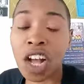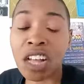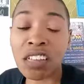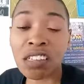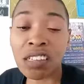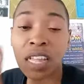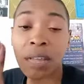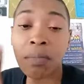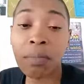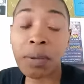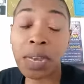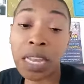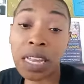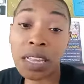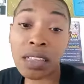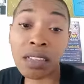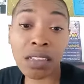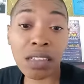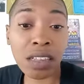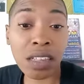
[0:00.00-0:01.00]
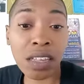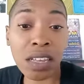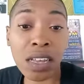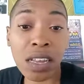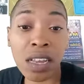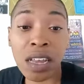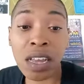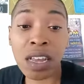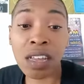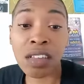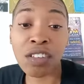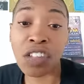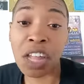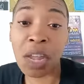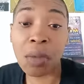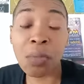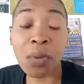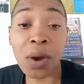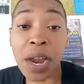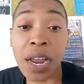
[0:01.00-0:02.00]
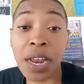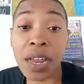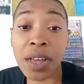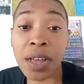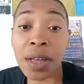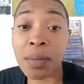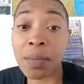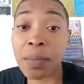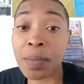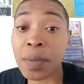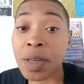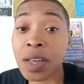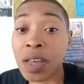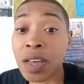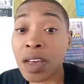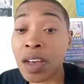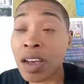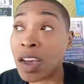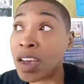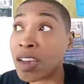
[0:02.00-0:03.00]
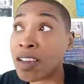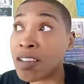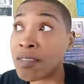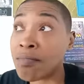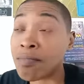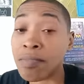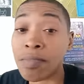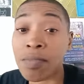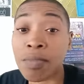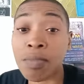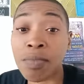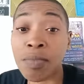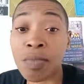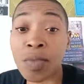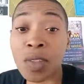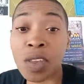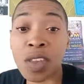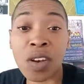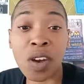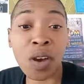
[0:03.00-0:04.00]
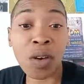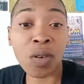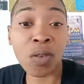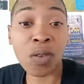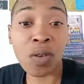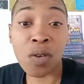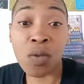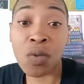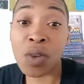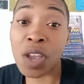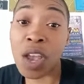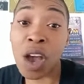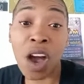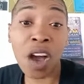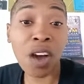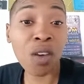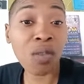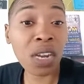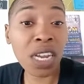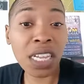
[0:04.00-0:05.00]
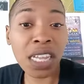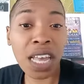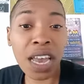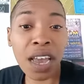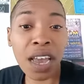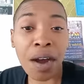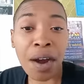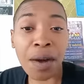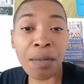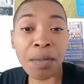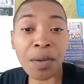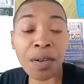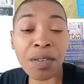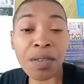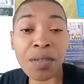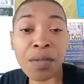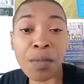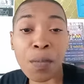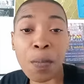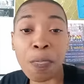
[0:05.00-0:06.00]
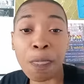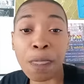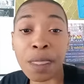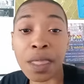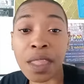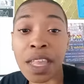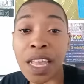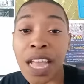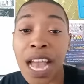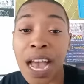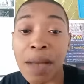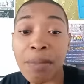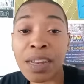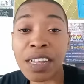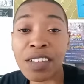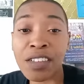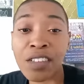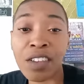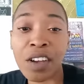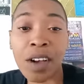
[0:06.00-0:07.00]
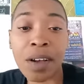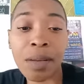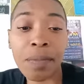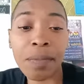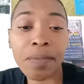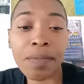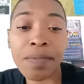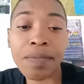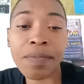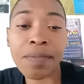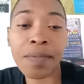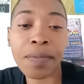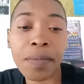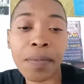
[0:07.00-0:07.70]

Y'all stay blessed, stay prayed up. Um, you know, we all gonna that armor. God bless y'all.